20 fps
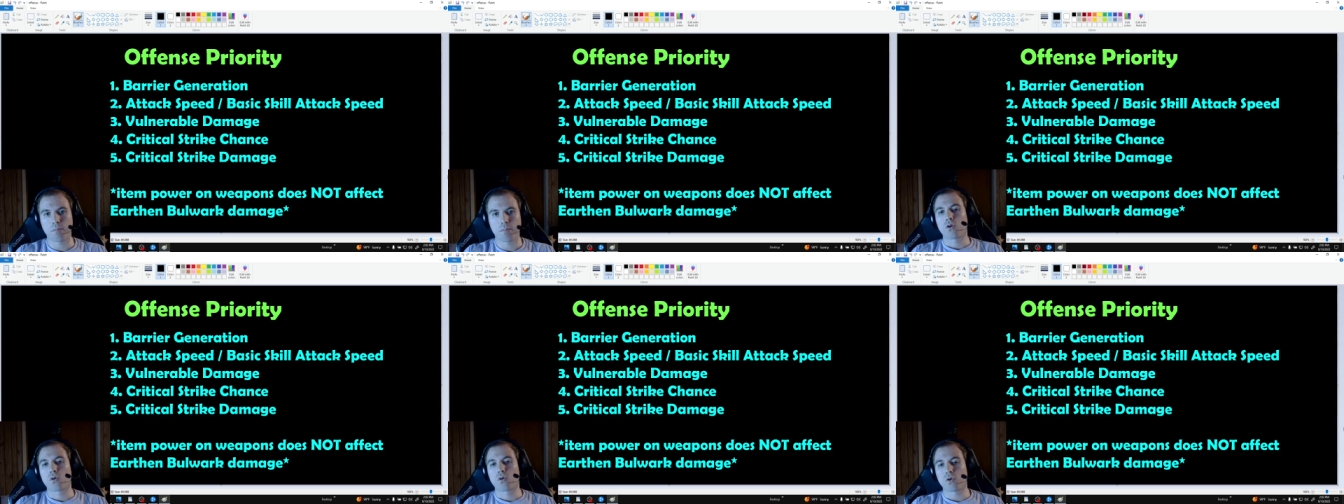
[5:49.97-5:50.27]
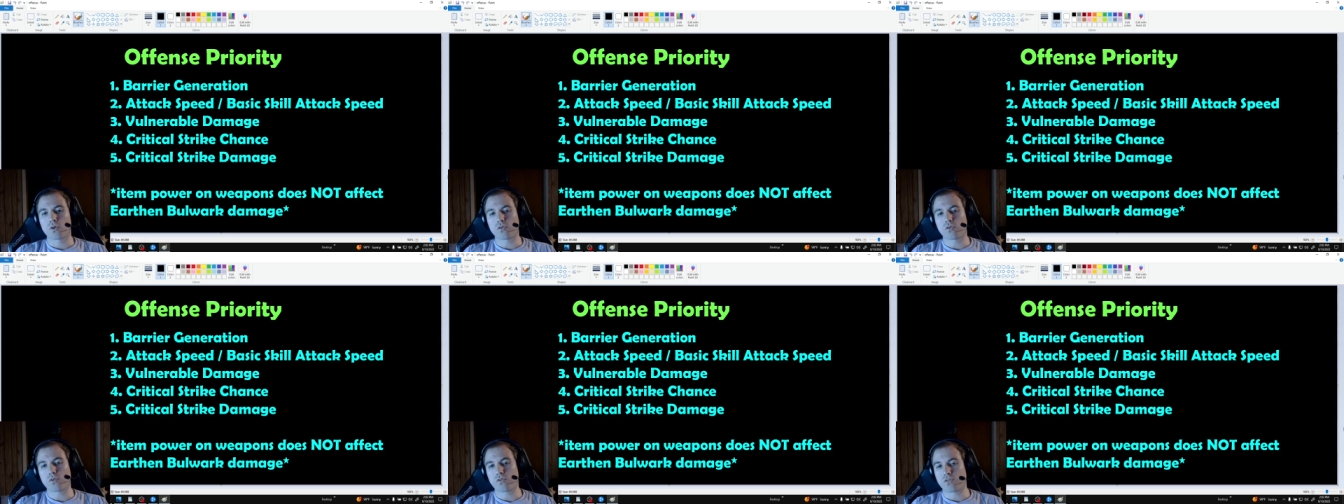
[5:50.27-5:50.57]

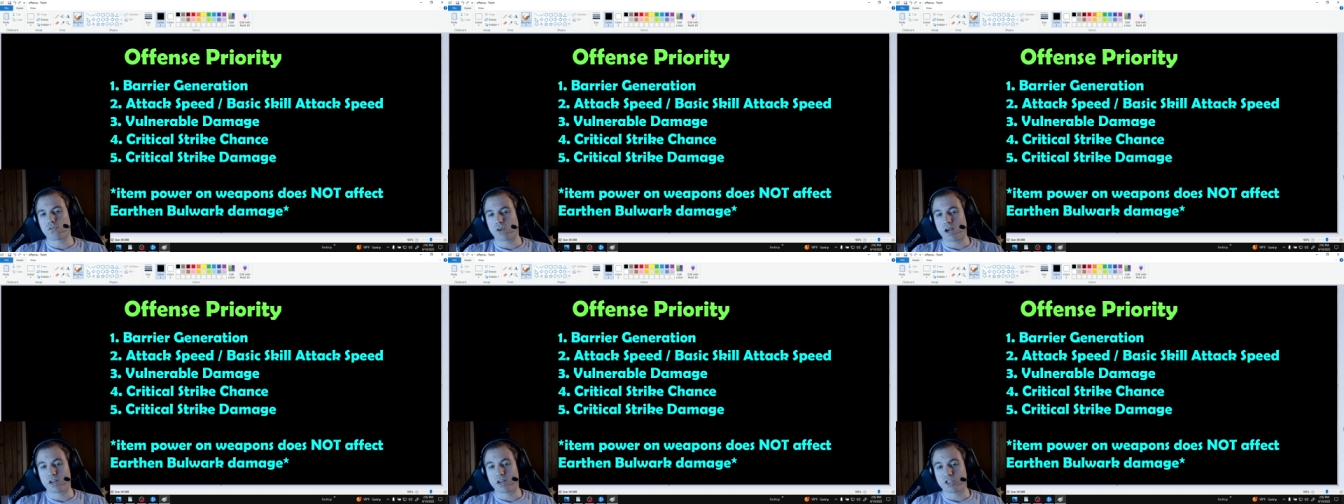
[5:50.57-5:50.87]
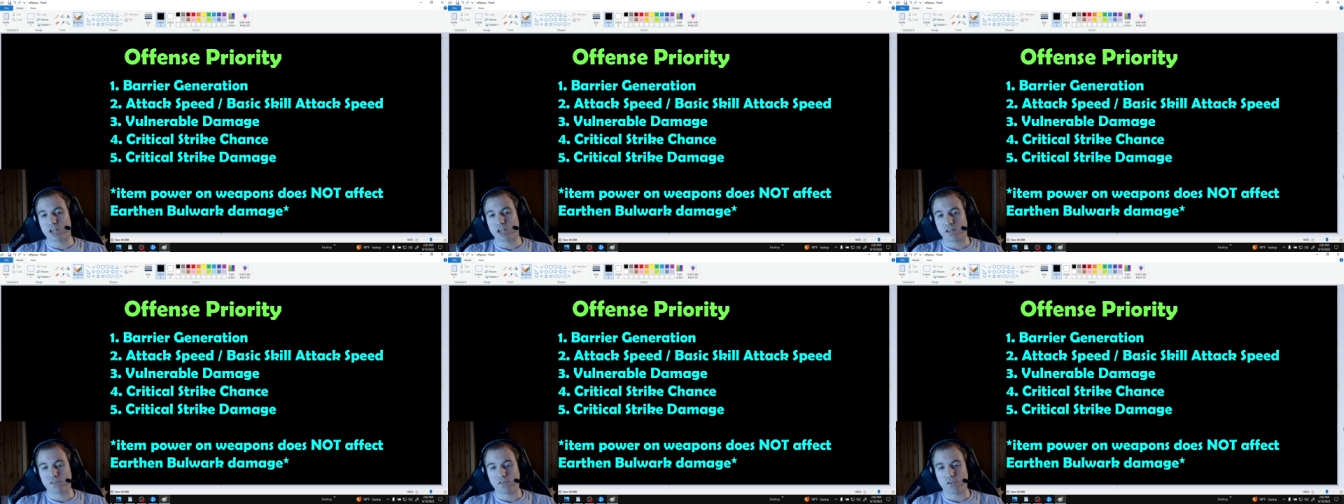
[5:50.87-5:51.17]
Critical strike
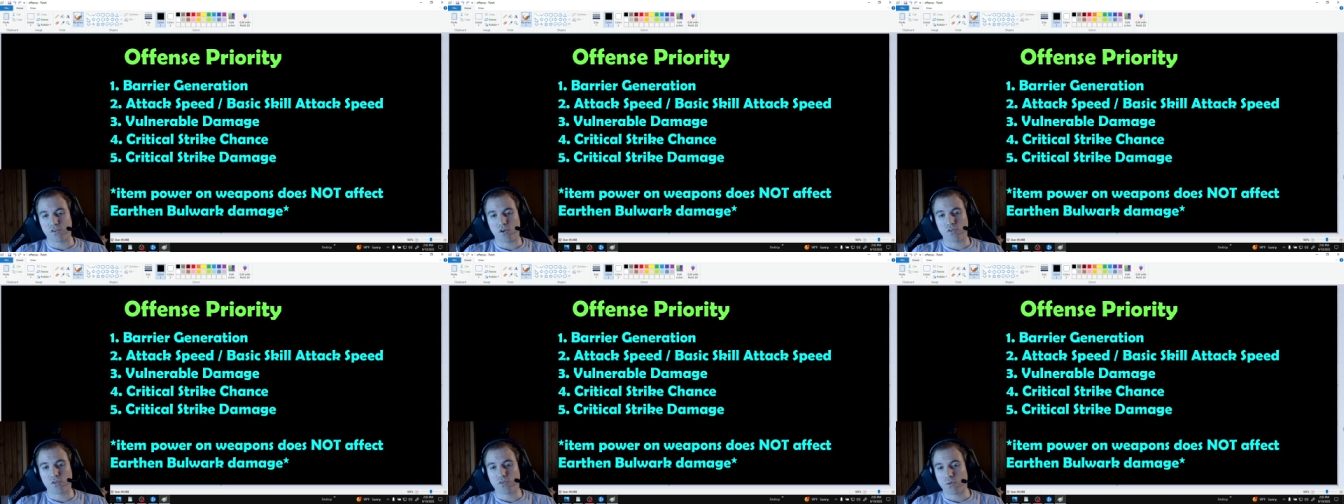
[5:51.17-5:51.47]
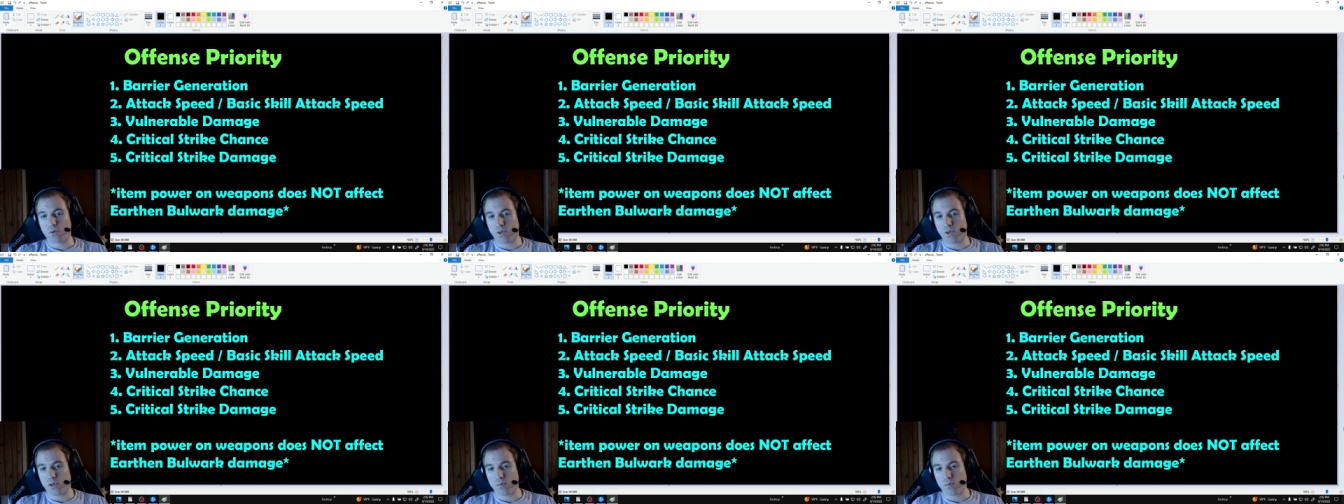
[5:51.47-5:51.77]
chance is also
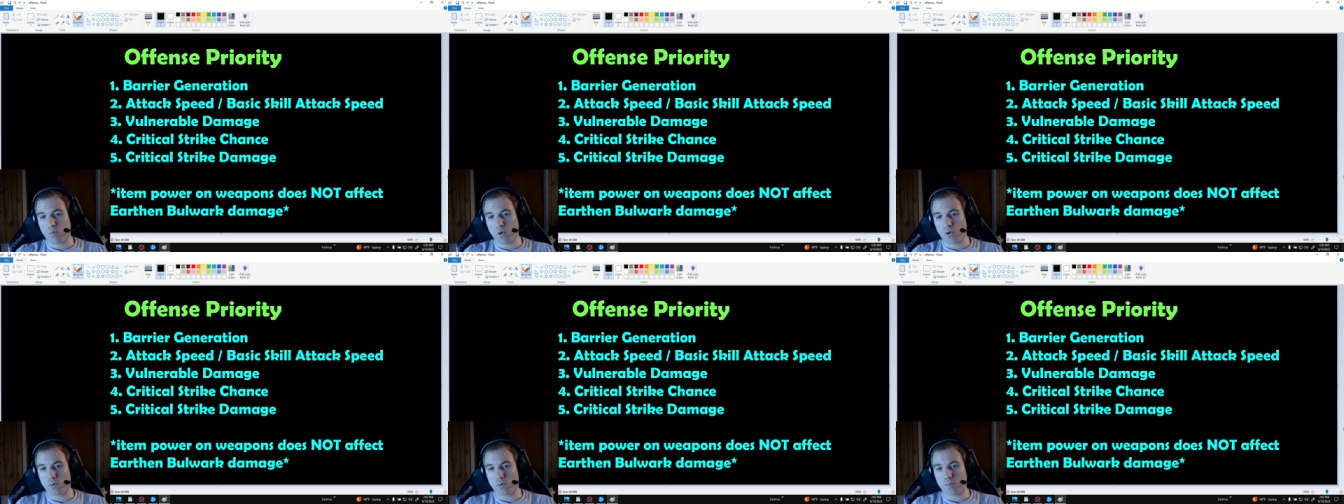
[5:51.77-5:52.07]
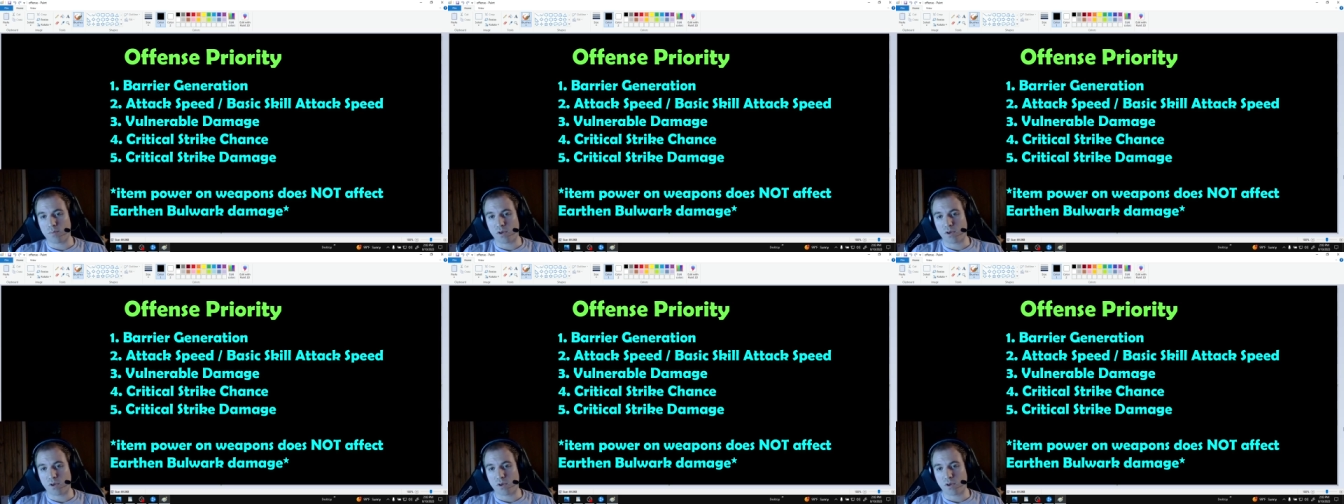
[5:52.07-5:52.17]
really important